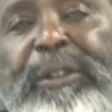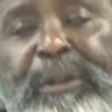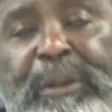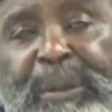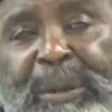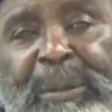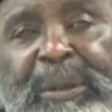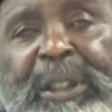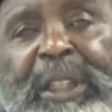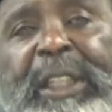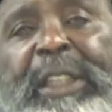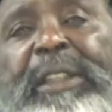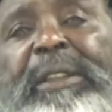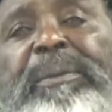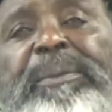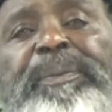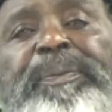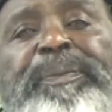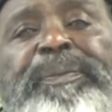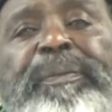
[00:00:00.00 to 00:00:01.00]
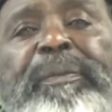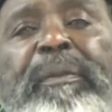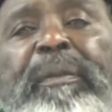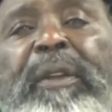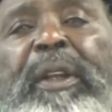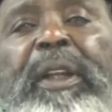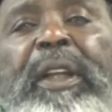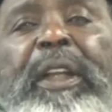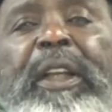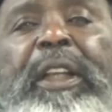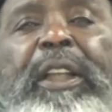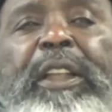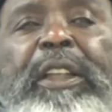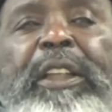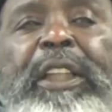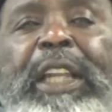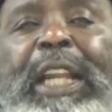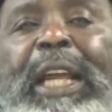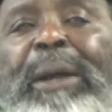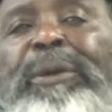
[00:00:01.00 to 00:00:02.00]
remember
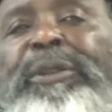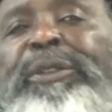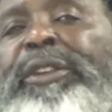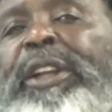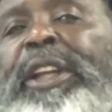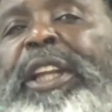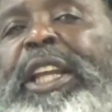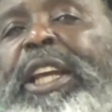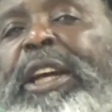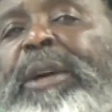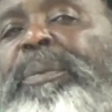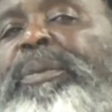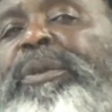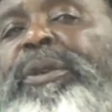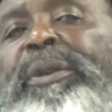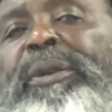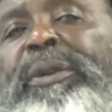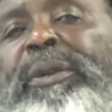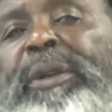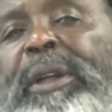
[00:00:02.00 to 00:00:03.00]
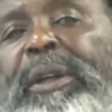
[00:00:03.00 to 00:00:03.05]
that I was going to help you.